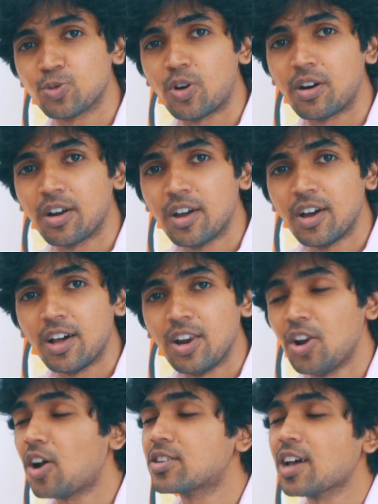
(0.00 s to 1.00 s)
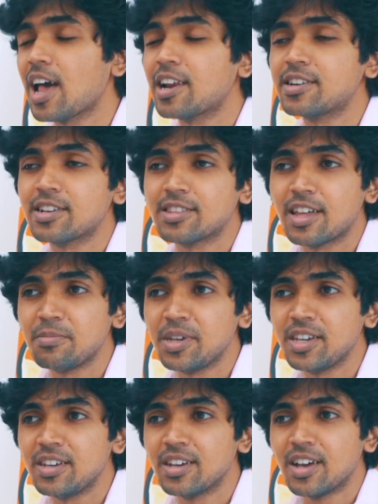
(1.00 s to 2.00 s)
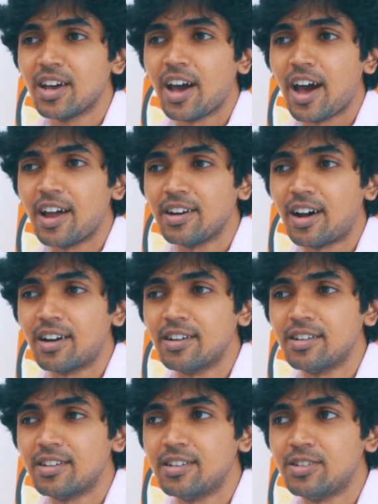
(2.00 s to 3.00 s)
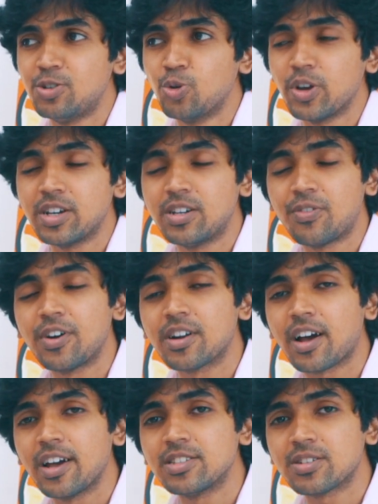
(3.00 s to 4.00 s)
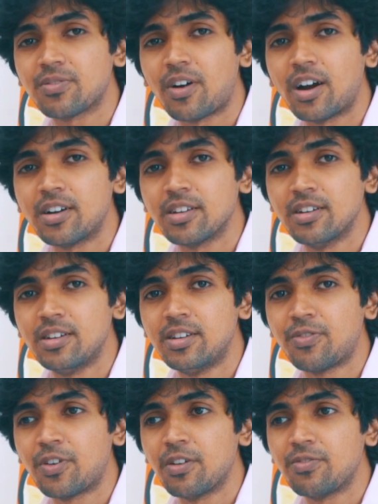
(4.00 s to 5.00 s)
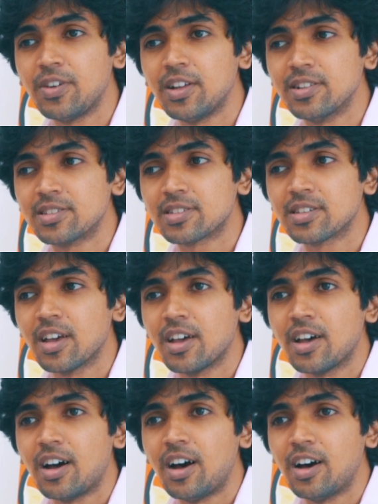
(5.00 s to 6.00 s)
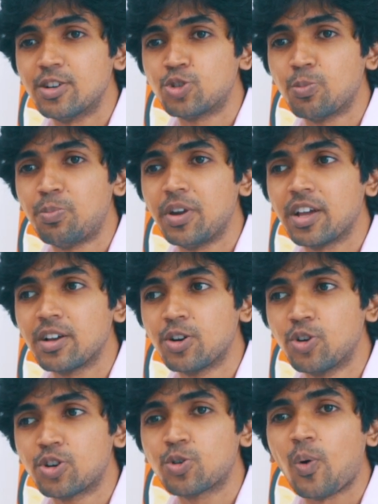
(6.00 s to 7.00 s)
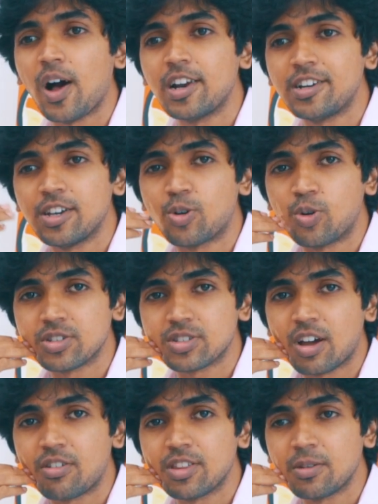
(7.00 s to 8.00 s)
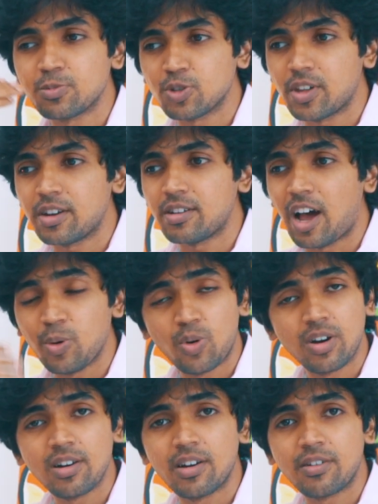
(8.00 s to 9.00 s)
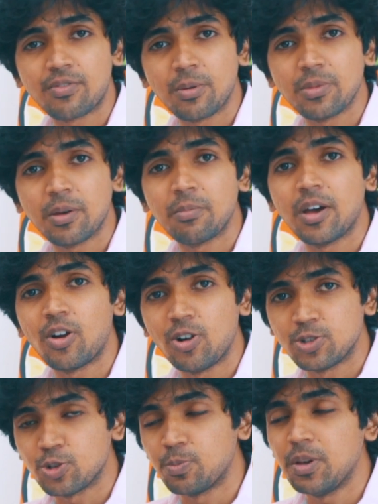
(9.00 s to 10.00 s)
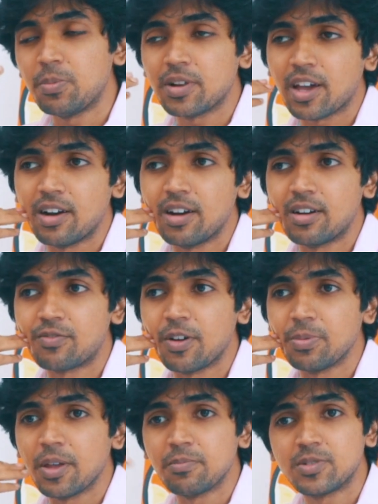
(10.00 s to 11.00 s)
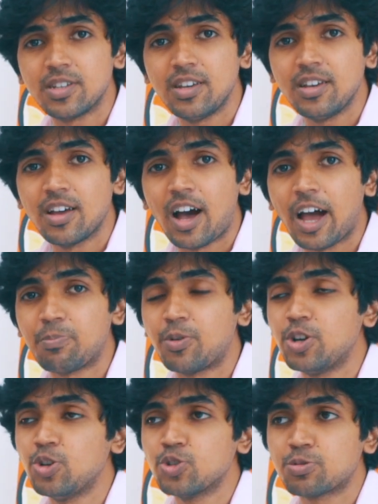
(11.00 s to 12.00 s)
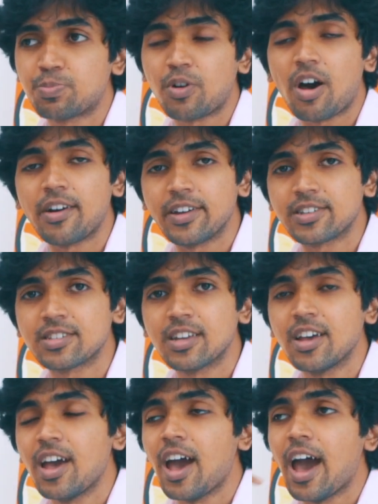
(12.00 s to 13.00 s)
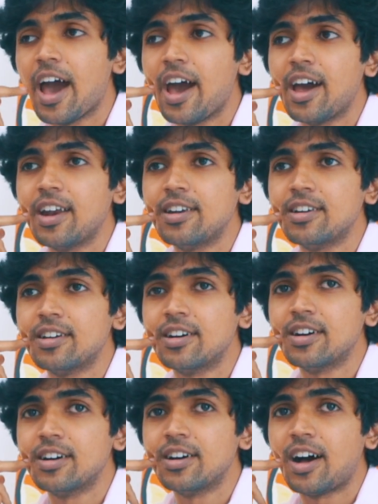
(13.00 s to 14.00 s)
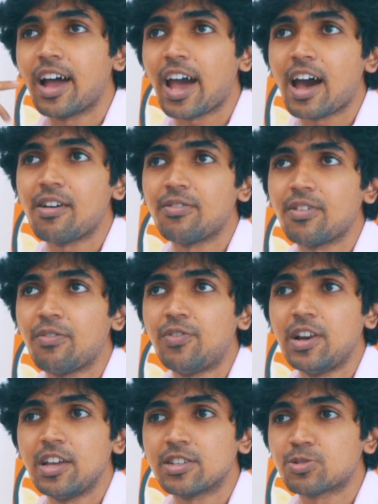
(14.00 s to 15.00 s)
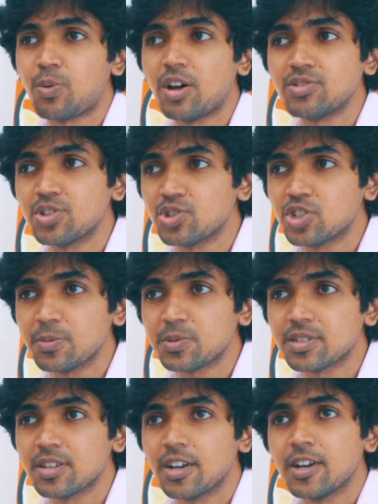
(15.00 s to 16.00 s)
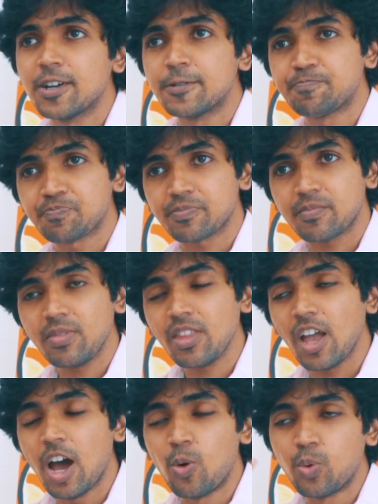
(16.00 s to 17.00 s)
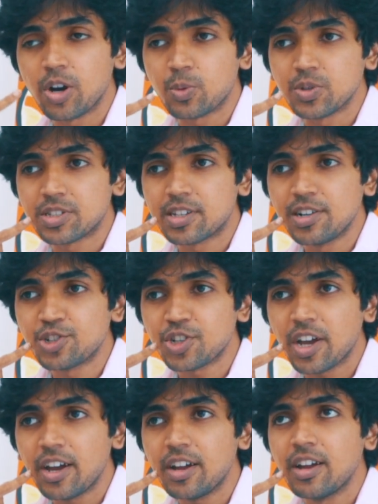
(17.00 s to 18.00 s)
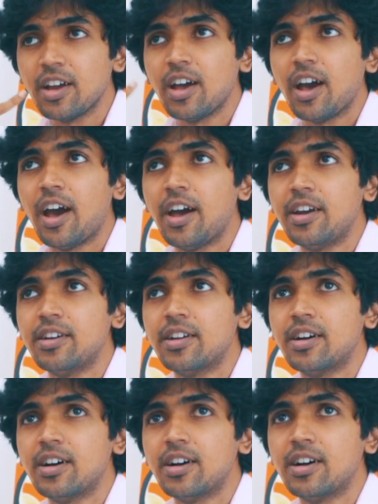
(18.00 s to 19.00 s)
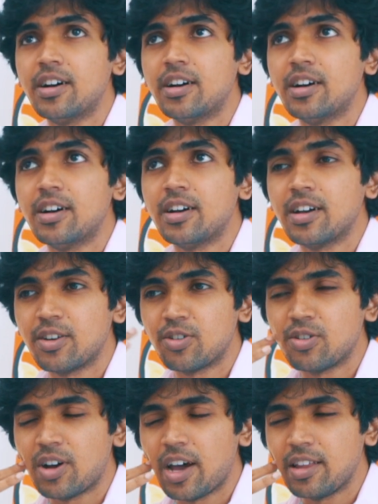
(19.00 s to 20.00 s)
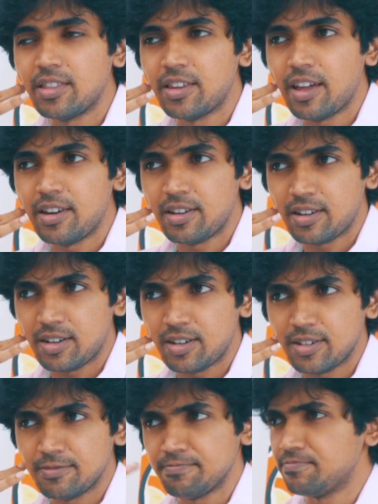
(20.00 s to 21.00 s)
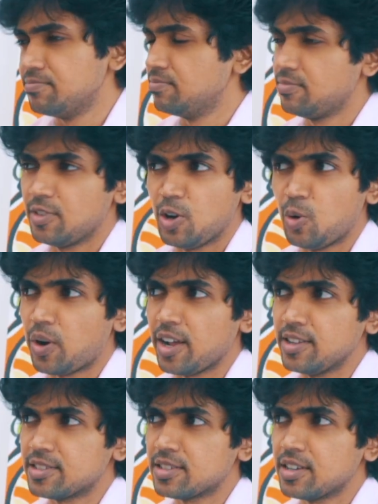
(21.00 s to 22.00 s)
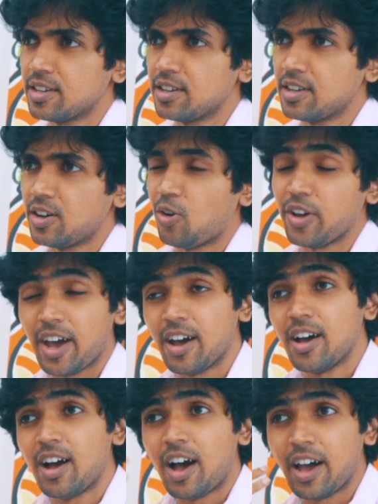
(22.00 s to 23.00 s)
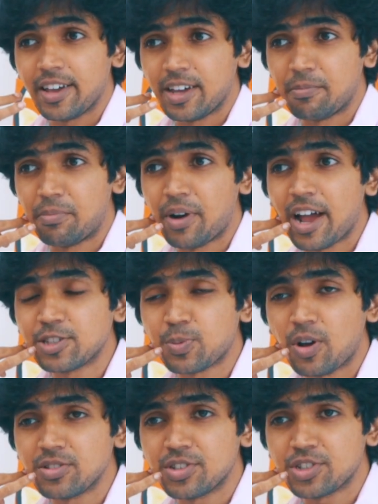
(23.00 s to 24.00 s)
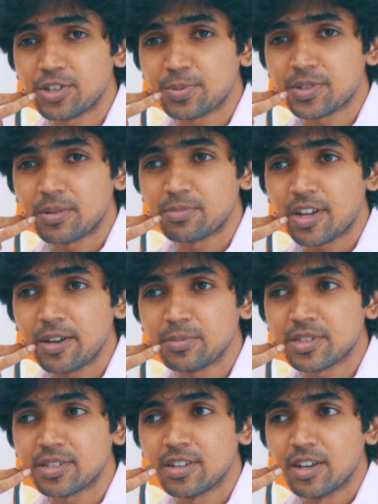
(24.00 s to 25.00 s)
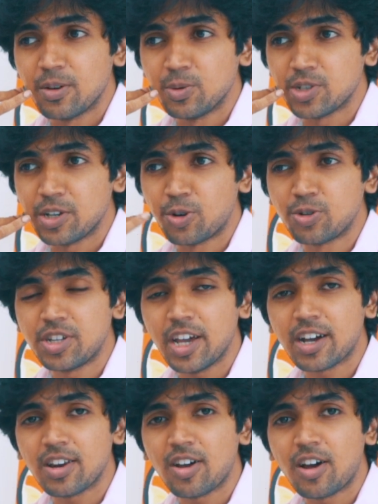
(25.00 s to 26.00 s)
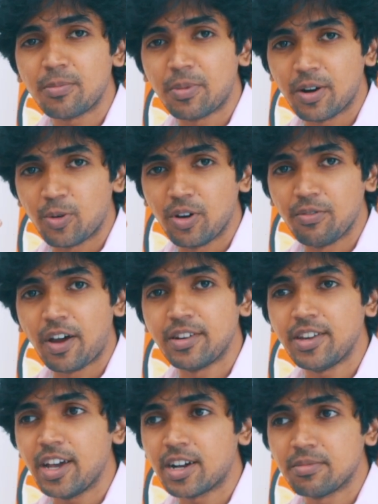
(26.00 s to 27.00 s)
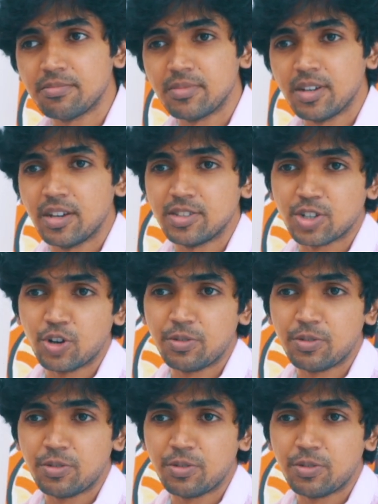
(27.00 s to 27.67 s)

who are a lot talented than me and are doing different kinds of art in different fields to bring good quality courses out of them, so that I want to learn from them and also people can learn from them. See, I produce products, and I have affiliate sponsorships. I work with Skillshare, and and then what else? Oh yeah, I get brand sponsorships sometimes, which I don't take a lot, but if I take them, it's